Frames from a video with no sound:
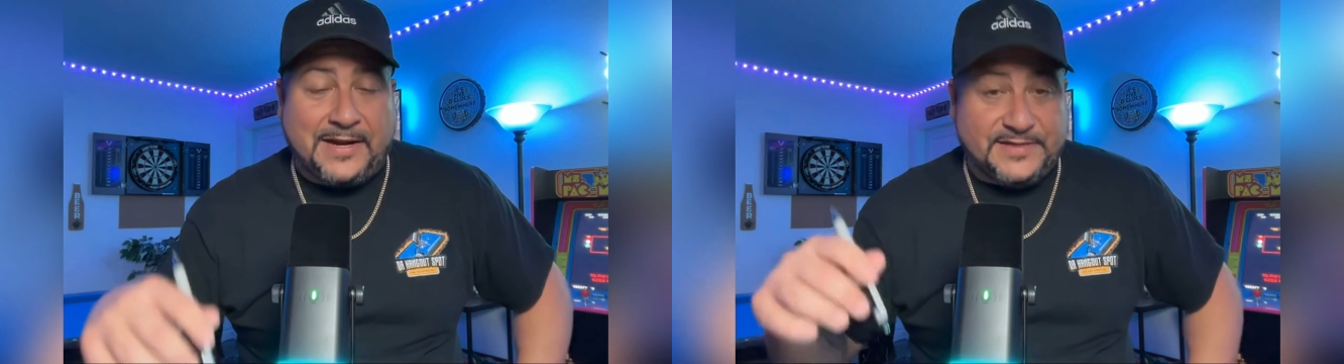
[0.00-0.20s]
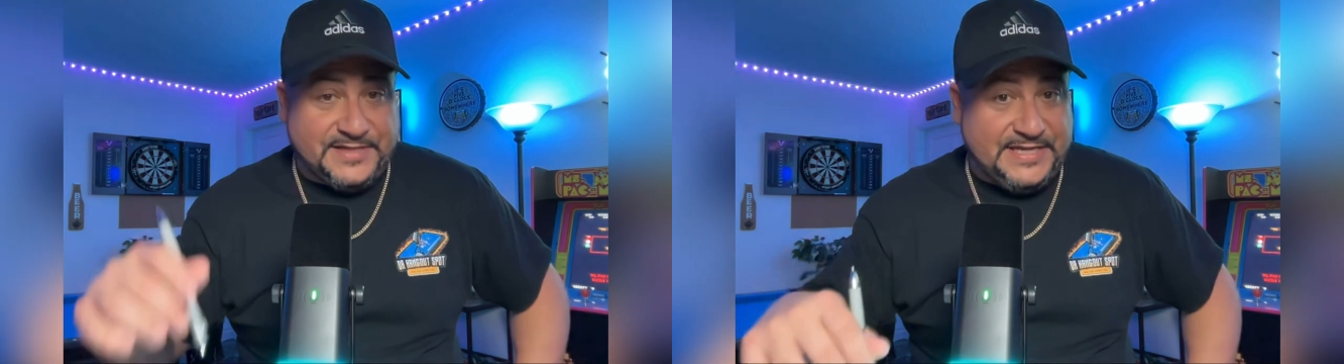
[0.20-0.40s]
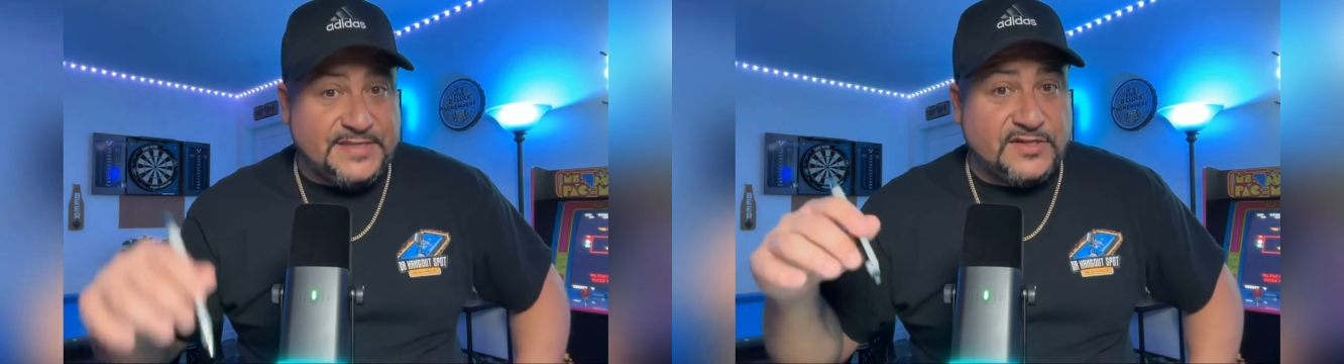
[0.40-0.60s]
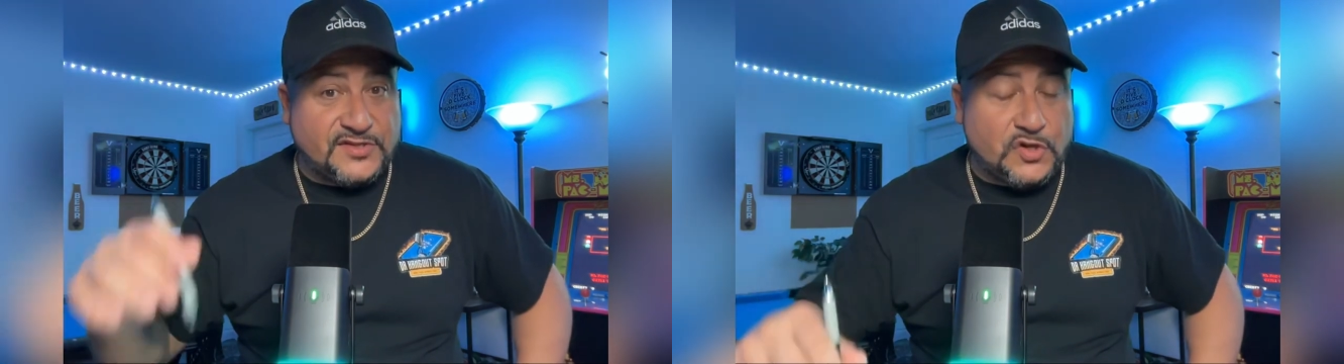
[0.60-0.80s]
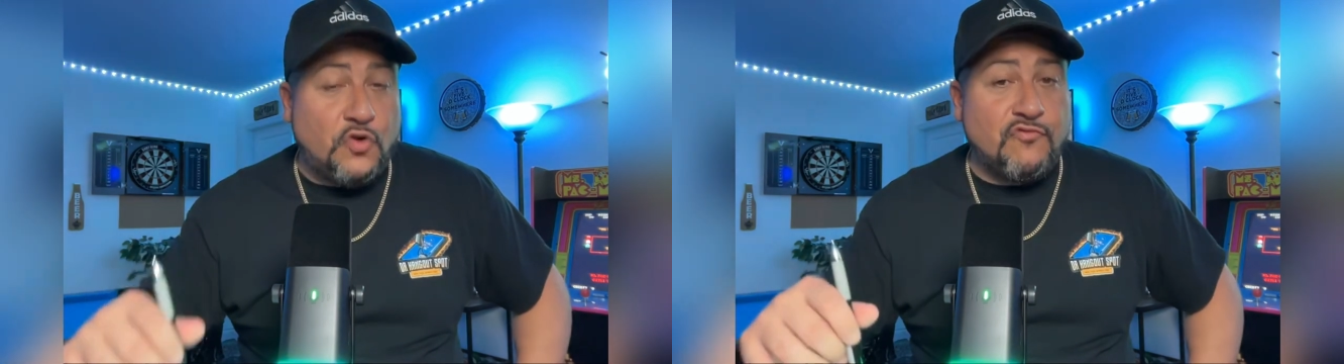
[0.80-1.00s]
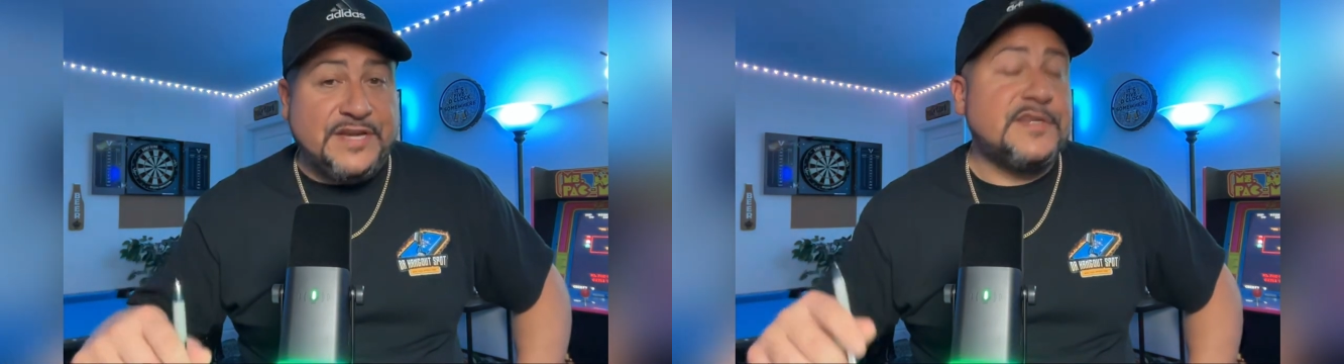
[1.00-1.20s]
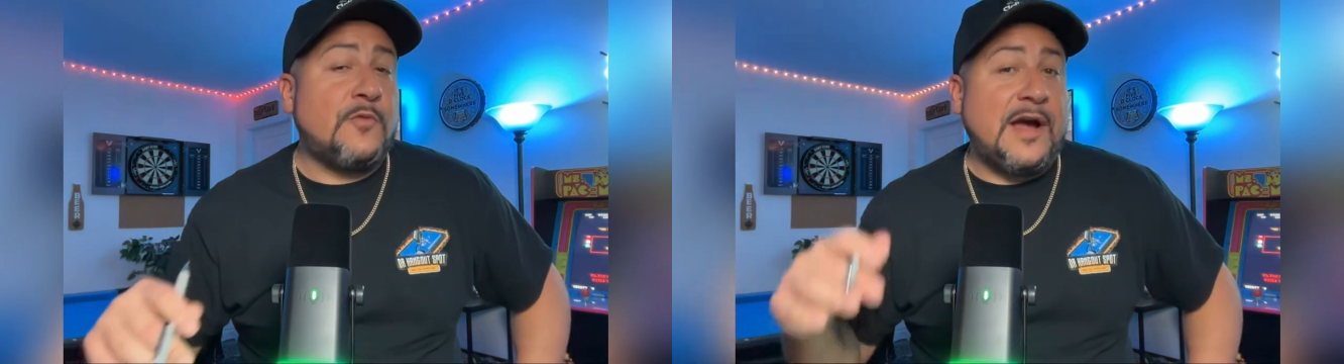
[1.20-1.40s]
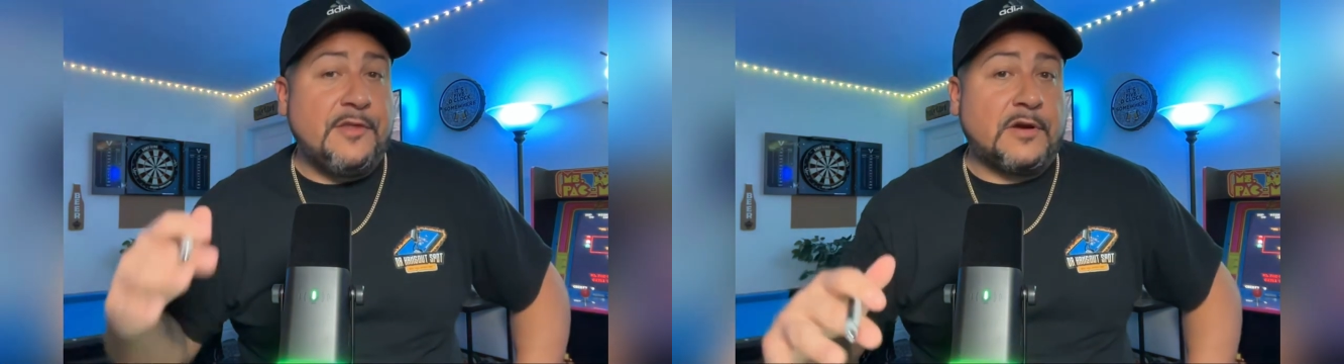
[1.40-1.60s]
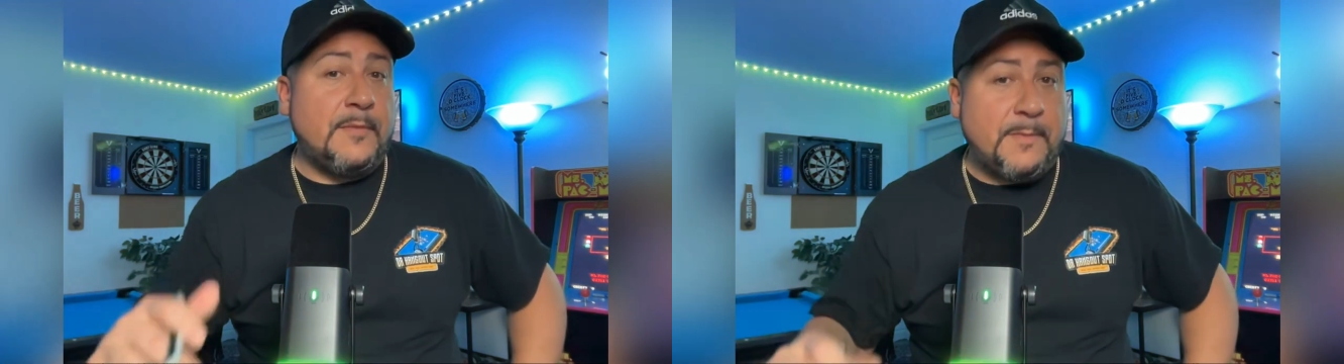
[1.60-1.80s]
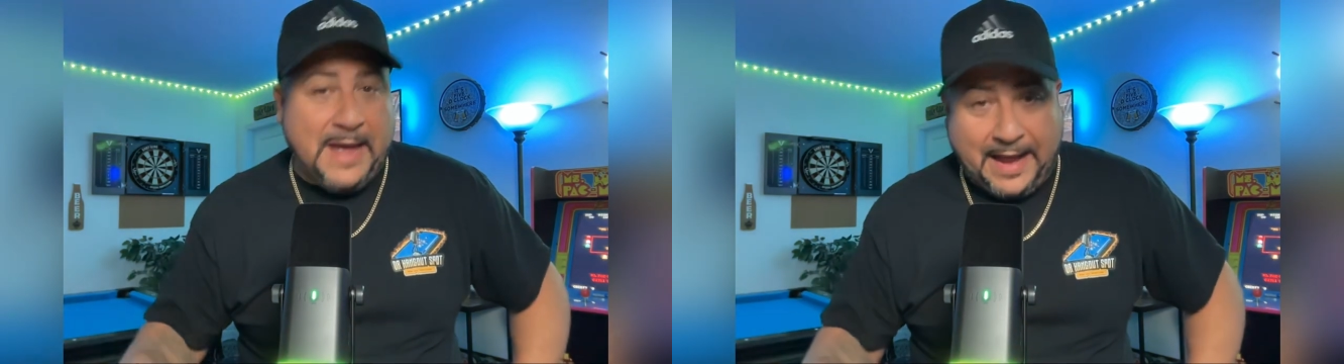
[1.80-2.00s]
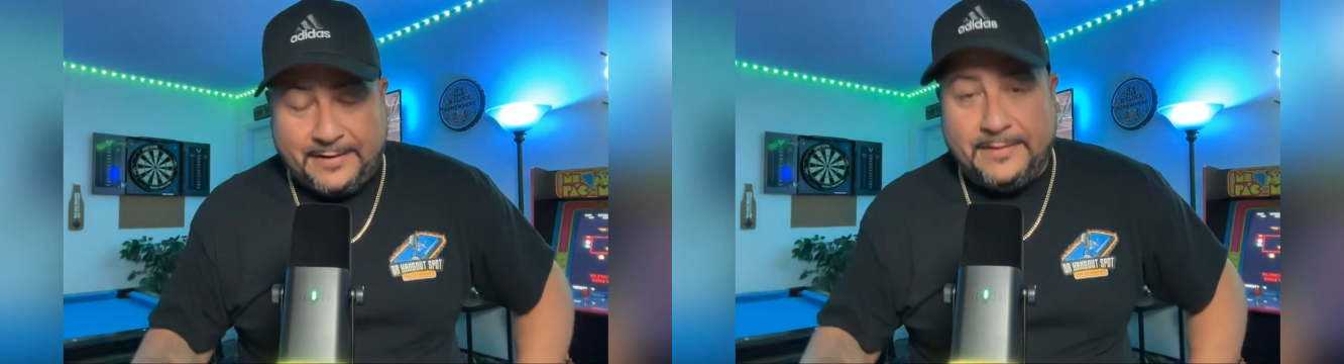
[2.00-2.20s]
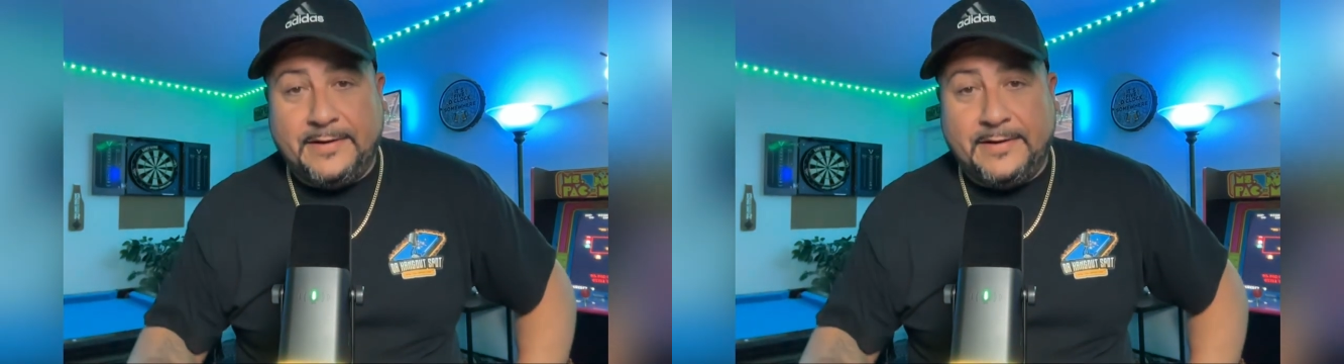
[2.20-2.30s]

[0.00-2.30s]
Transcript: Because he's the sole reason why they're coming back.